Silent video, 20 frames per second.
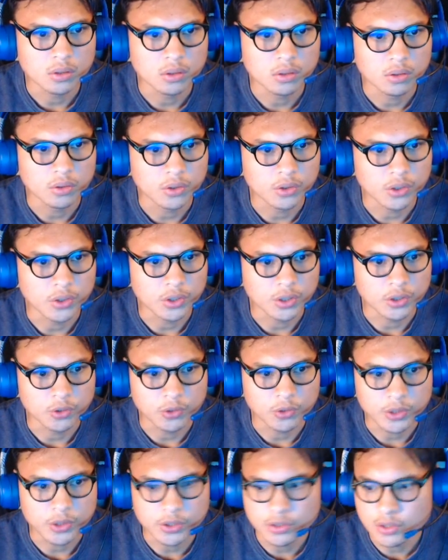Alright, I
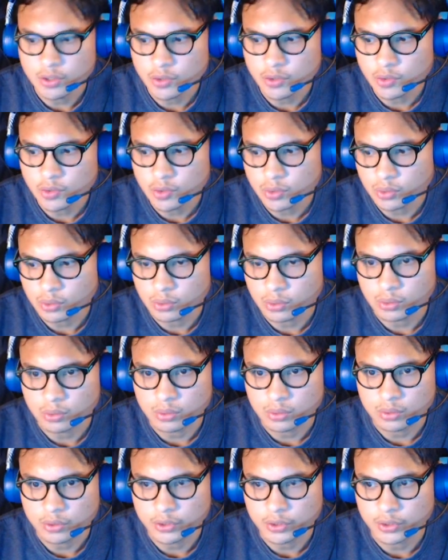don't need this. So
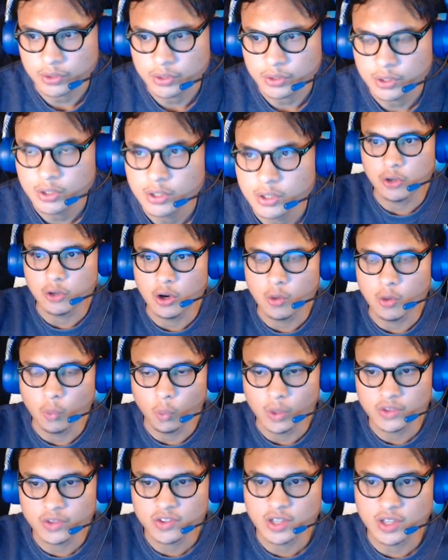okay,
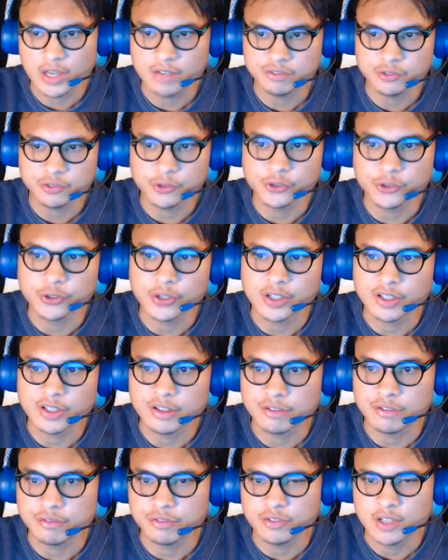once after you
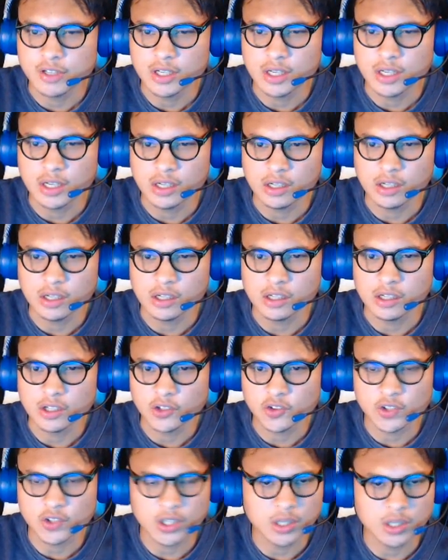have
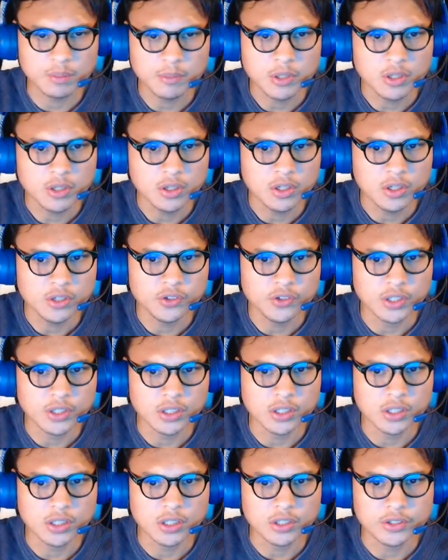set up
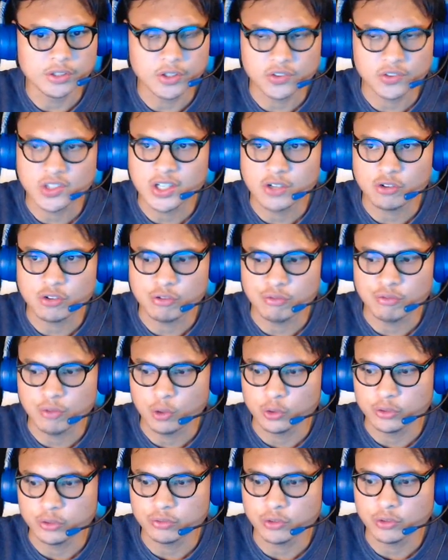the destination
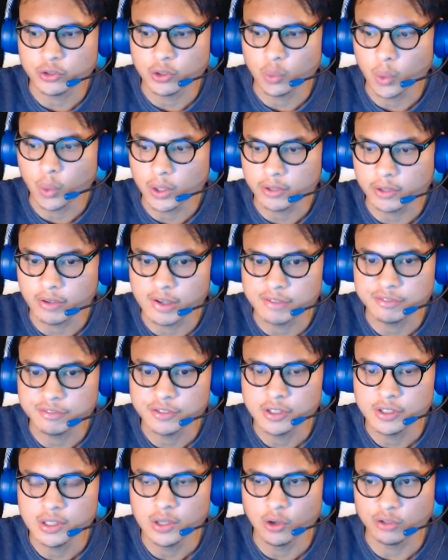folder for the
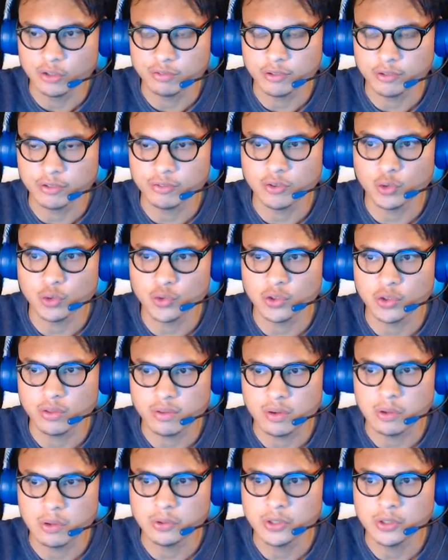Warcraft or for the Frozen
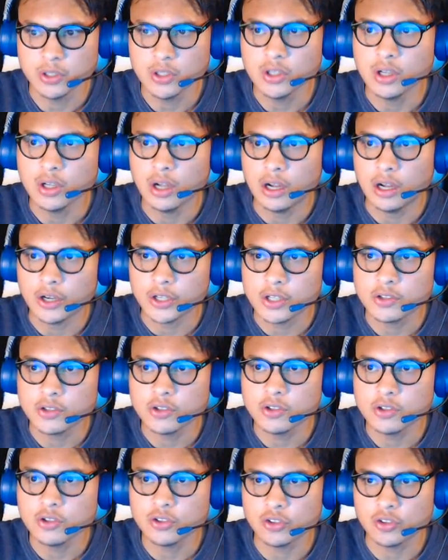Throne, all you need to
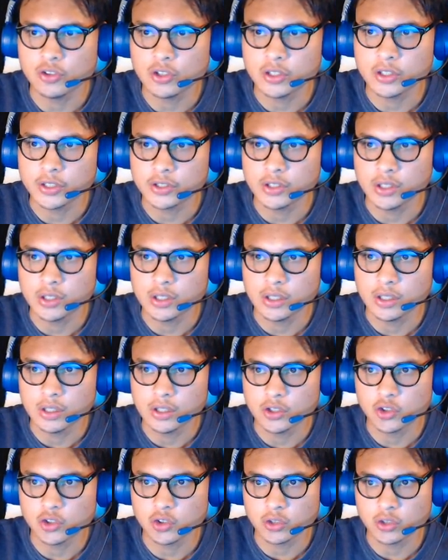do is just click
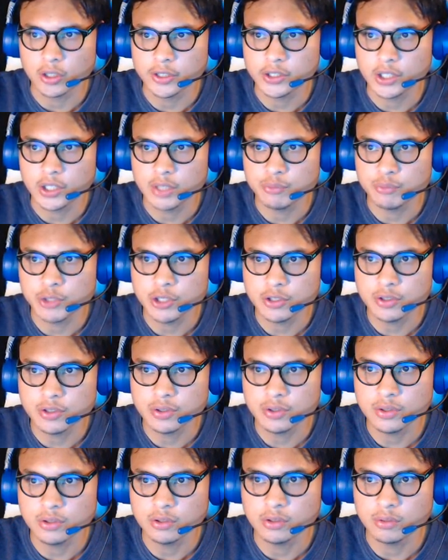the start game here,
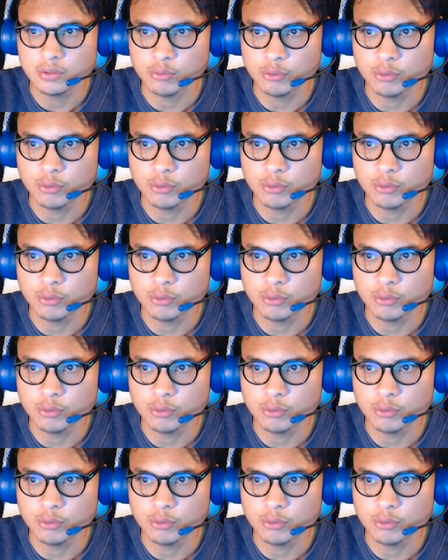which